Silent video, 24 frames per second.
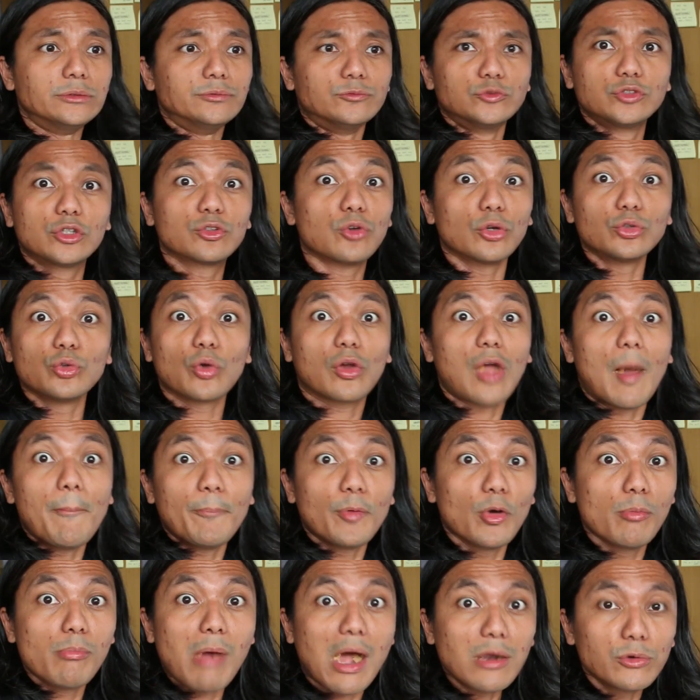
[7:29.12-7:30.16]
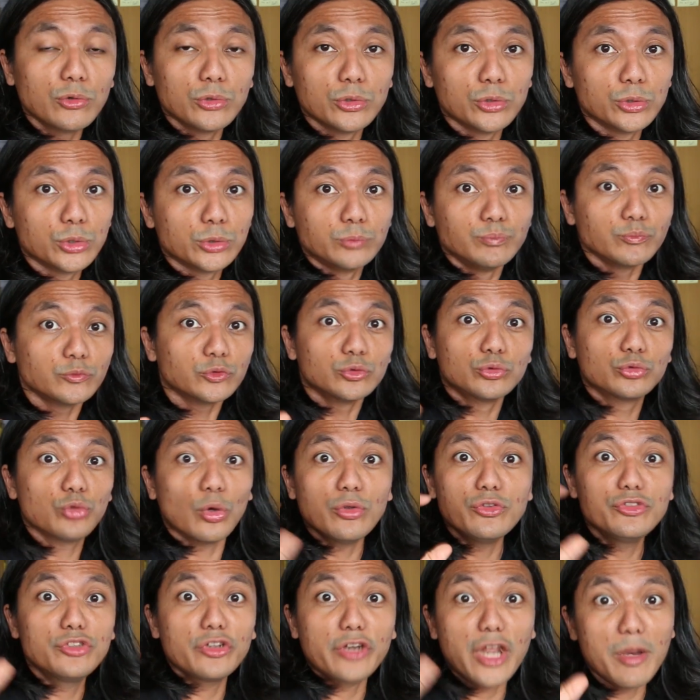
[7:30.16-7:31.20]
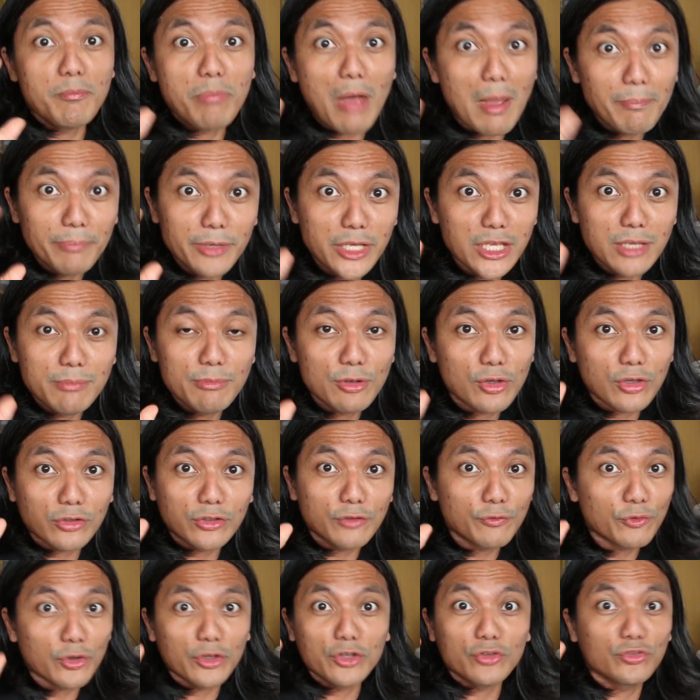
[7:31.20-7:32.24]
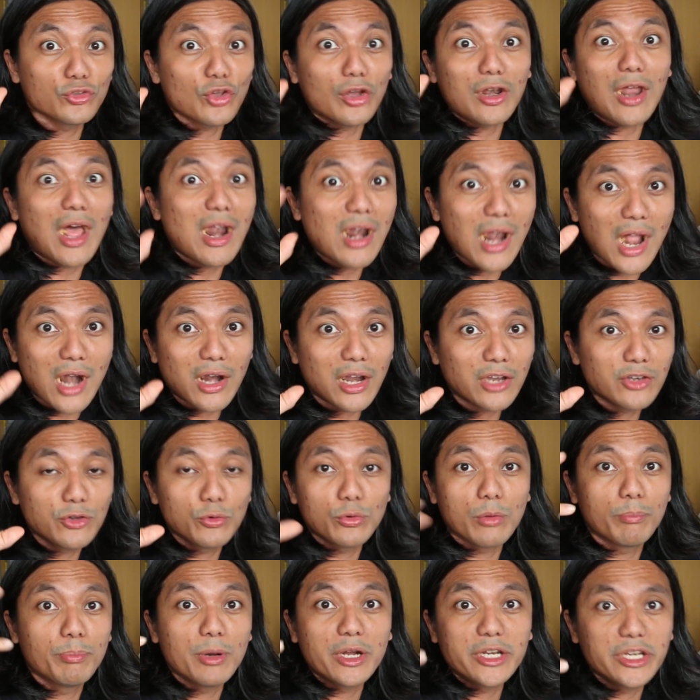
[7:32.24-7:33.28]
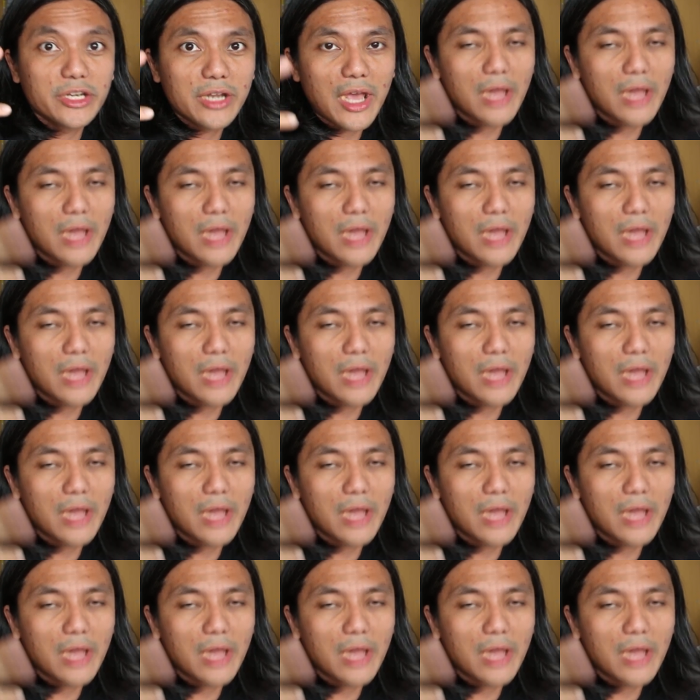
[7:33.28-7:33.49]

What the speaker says: We go to Kampung Baru, don't jerit babi because if not, it's non-halal and you will burn in